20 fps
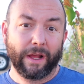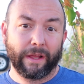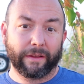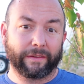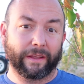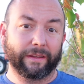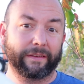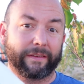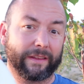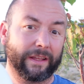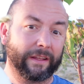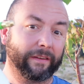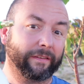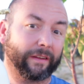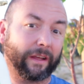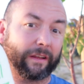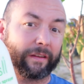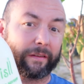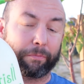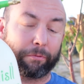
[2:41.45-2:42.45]
Since this
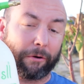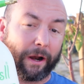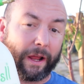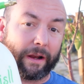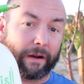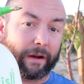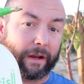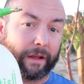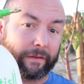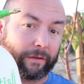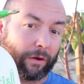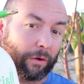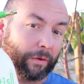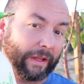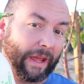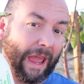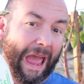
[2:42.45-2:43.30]
sprayer is only